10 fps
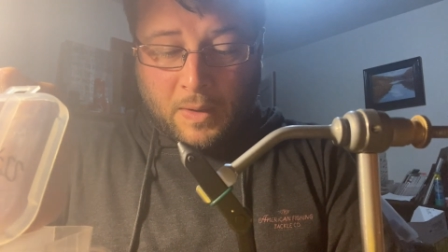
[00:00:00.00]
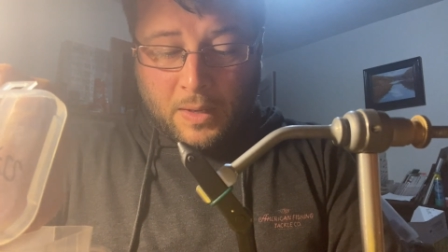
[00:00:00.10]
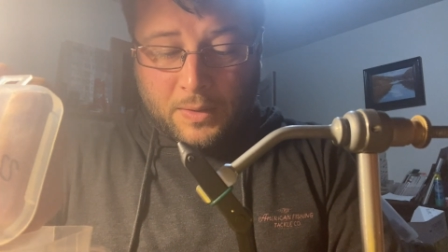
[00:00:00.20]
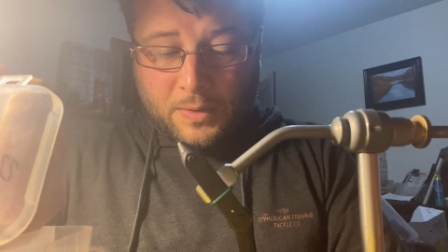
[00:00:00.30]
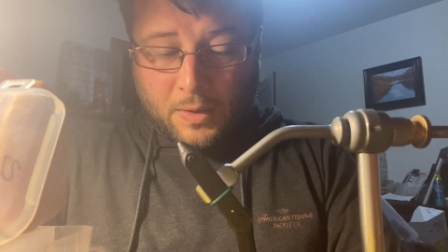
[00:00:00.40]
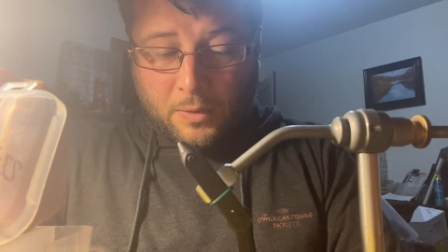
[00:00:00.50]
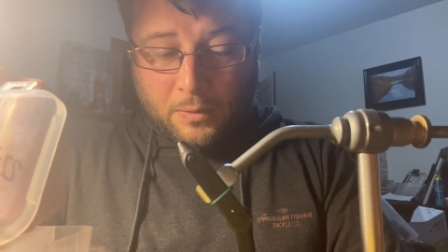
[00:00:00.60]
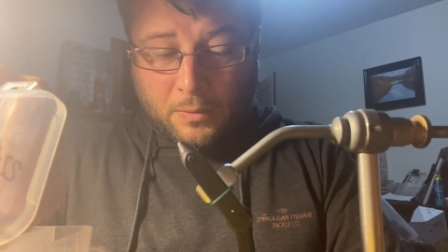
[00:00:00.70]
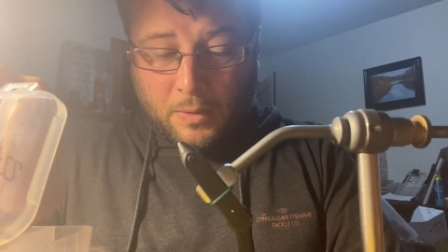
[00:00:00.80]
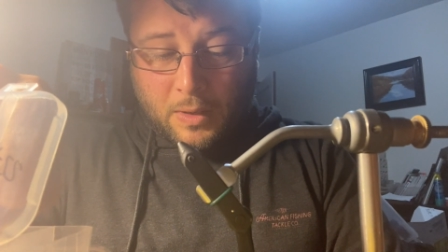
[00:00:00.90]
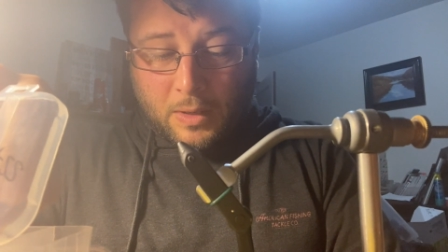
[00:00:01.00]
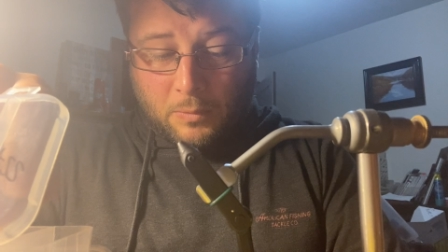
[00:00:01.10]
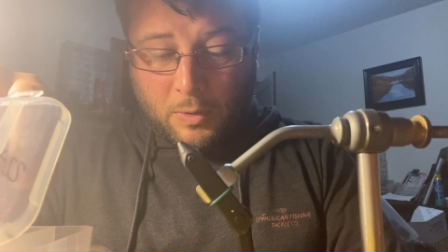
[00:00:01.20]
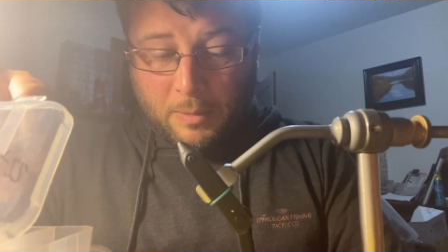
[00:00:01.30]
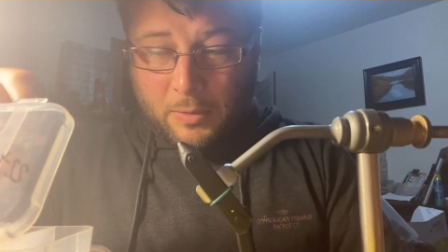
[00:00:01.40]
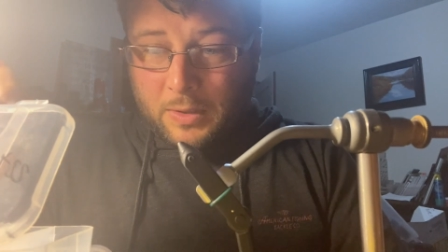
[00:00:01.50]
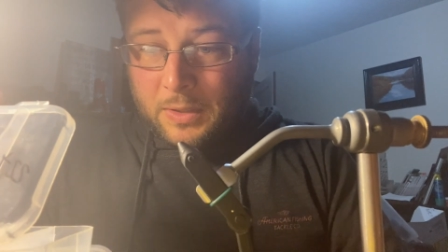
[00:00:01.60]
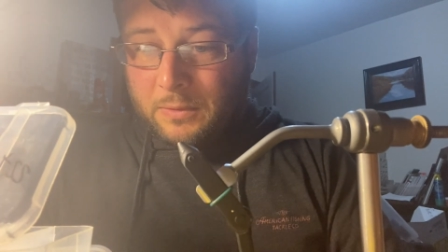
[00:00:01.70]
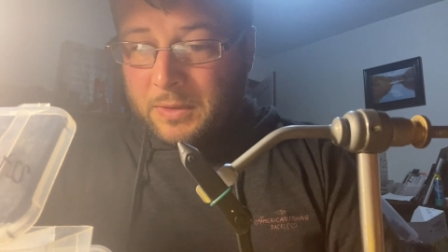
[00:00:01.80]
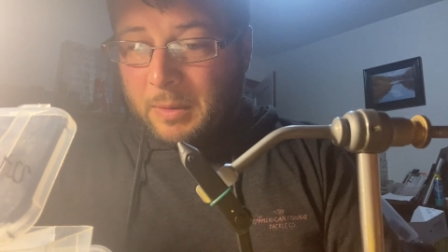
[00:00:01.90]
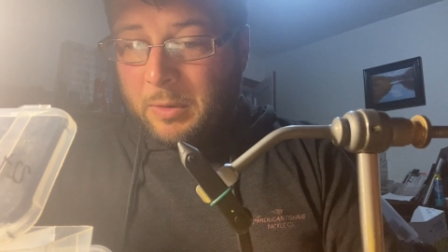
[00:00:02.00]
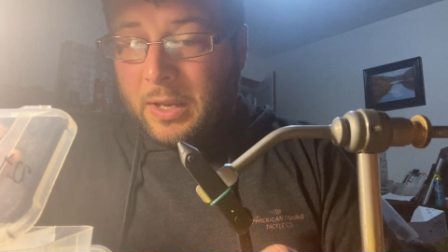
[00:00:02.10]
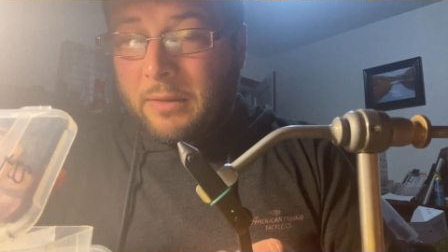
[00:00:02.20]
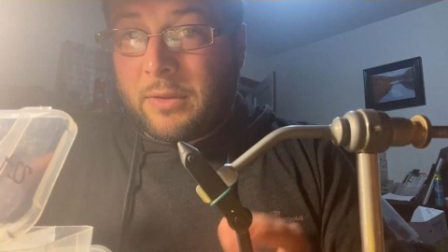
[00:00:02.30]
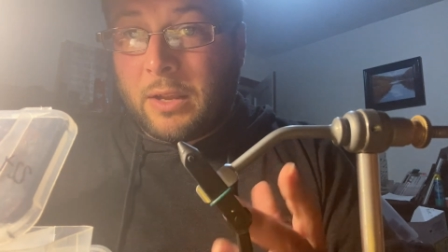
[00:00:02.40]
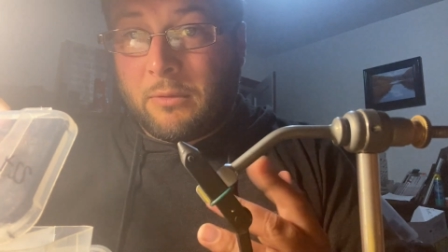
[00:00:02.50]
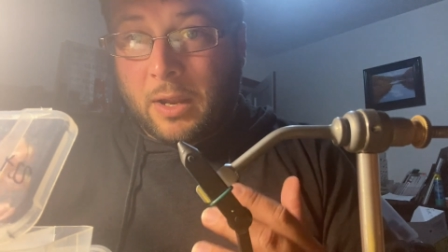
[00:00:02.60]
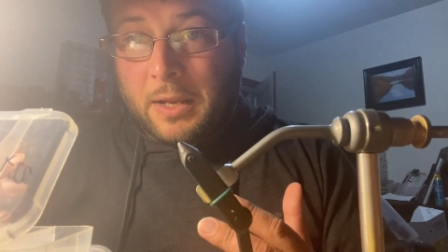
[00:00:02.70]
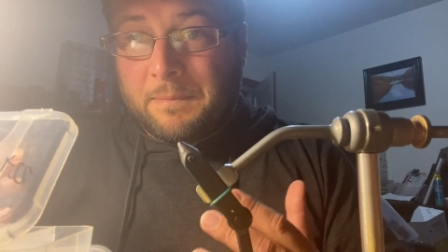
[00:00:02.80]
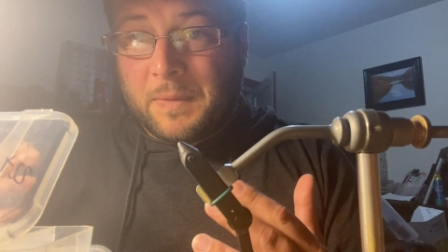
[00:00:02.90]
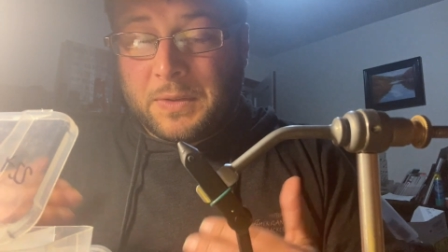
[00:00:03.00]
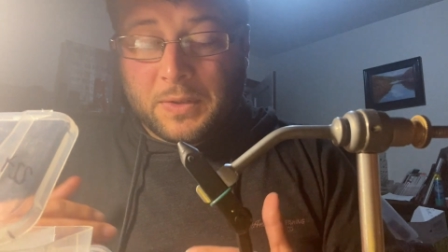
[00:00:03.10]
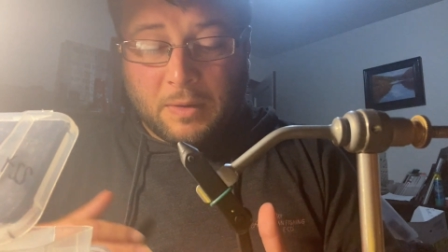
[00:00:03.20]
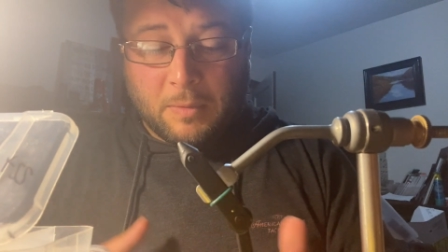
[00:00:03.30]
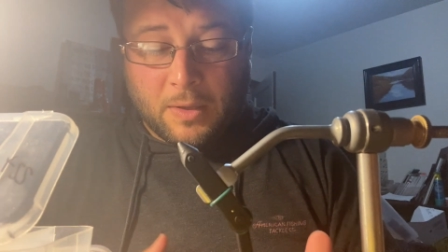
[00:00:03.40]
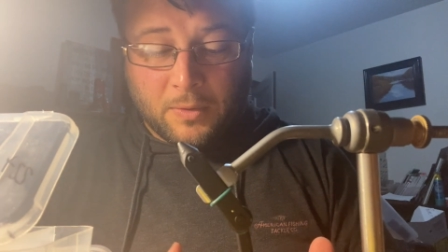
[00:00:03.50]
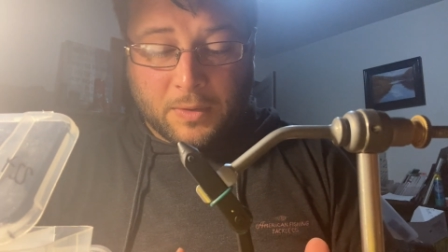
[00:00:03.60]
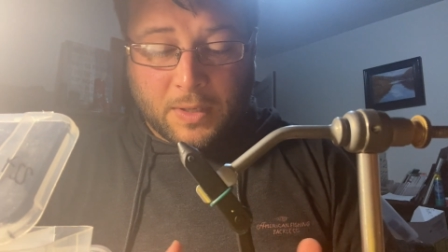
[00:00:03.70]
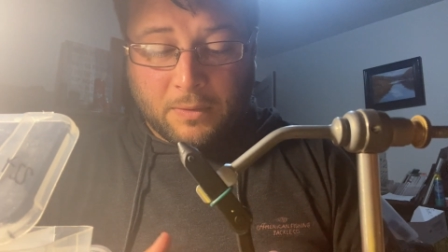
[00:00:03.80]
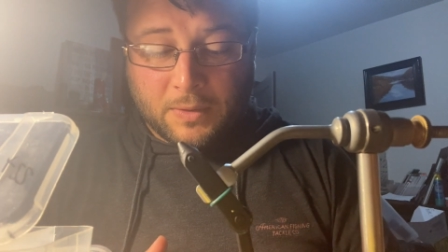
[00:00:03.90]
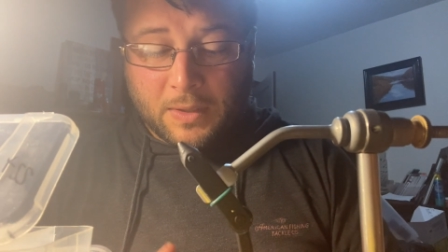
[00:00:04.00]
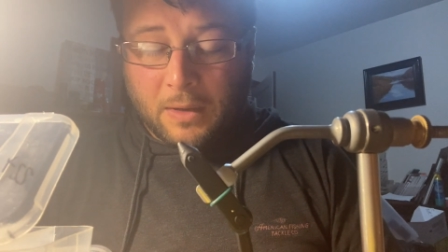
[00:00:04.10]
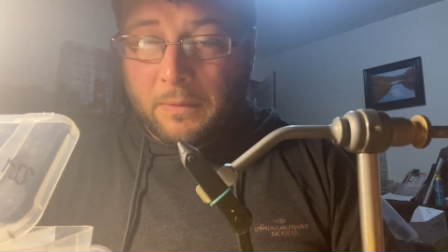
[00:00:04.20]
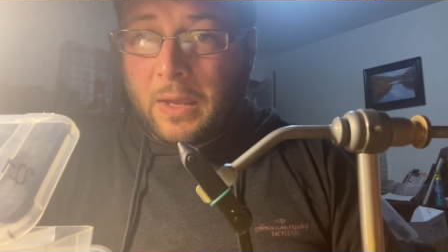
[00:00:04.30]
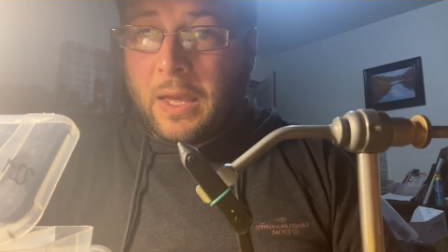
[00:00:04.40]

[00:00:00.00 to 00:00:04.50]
So what I'm going to do is I'm going to get everything ready. As you see, I'm getting the hooks out and stuff.